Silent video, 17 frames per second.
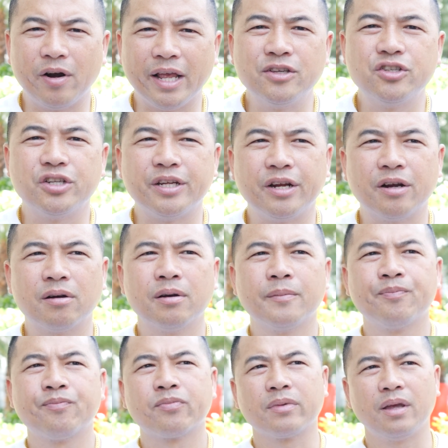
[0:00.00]
engineer.
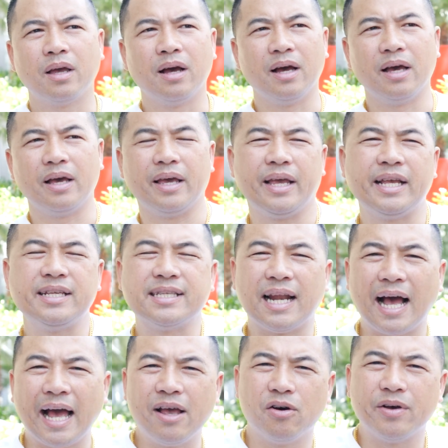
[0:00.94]
He's
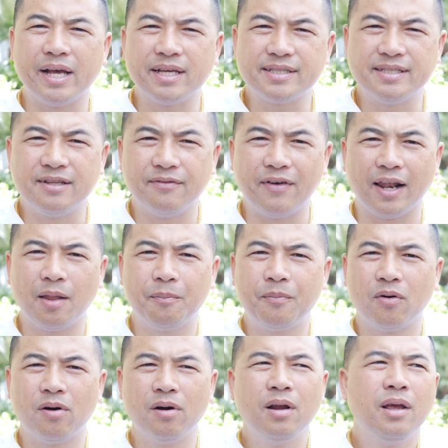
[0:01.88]
an iOS
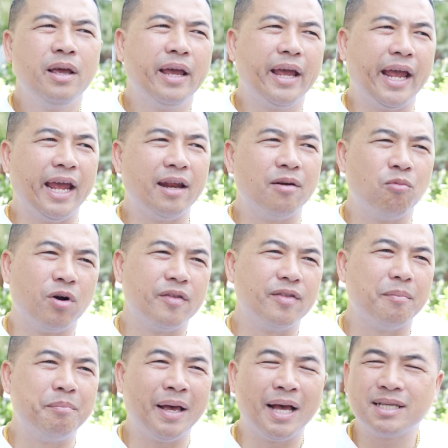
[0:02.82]
developer and one of
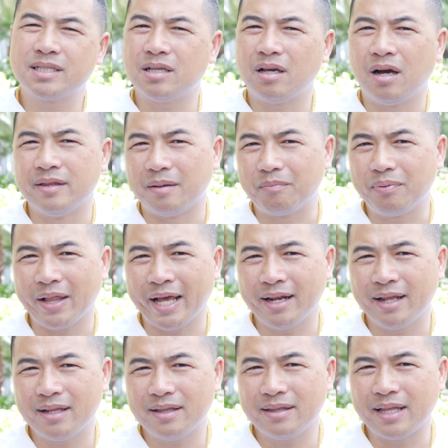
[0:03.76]
the best on the
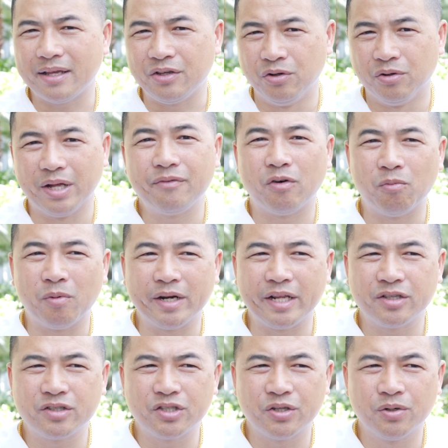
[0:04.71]
planet that you'll ever run
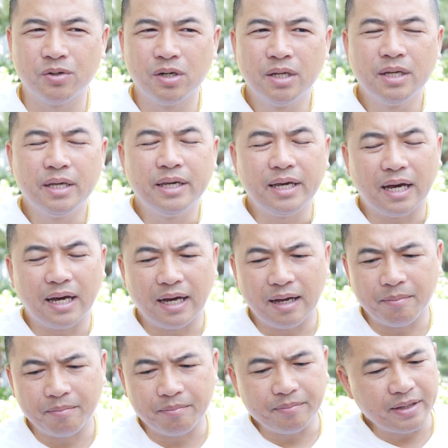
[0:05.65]
into.
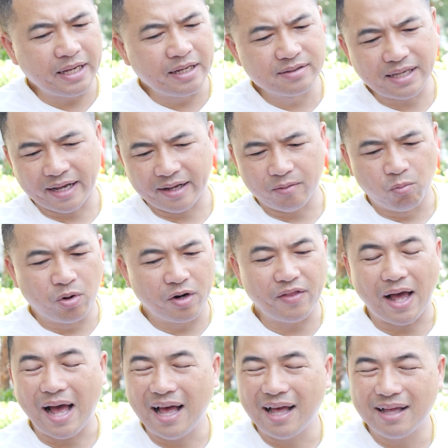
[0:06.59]
He's like one
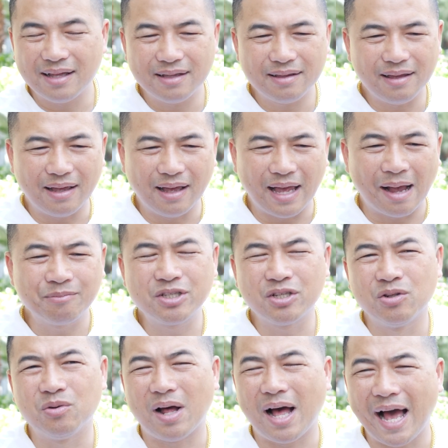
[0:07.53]
of the
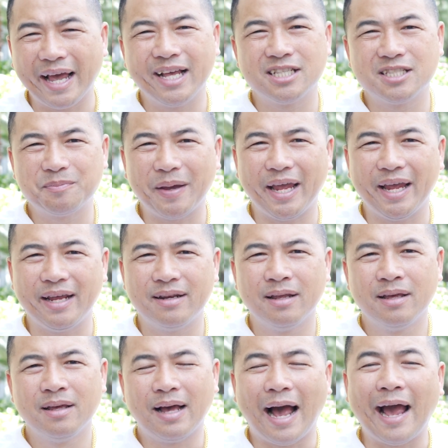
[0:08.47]
absolute highest paid
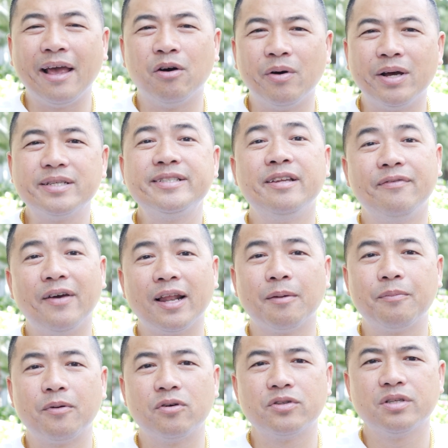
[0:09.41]
iOS
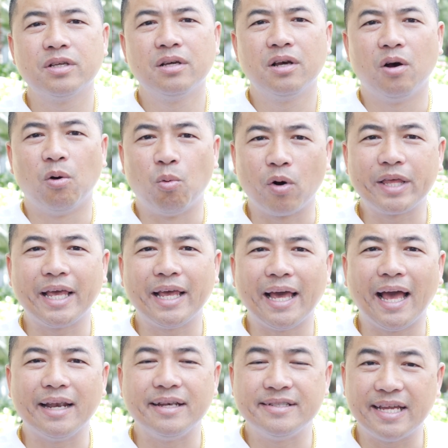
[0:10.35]
developers
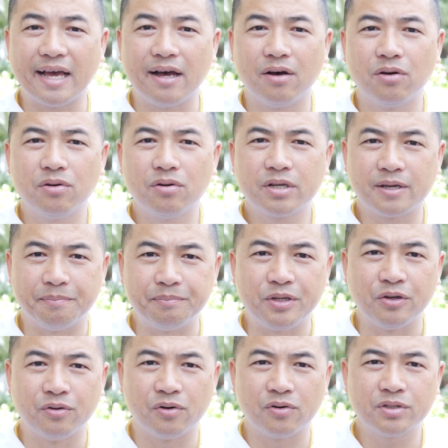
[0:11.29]
working at Dell
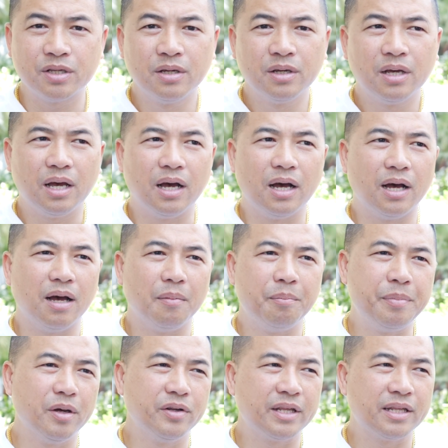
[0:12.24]
Computers,
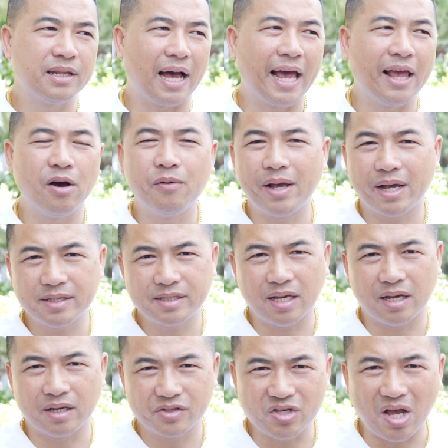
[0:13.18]
building
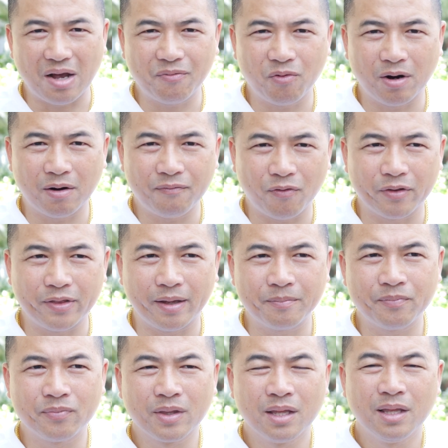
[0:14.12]
iOS software for
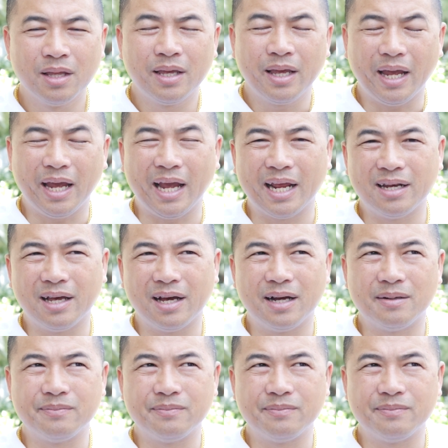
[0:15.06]
them. And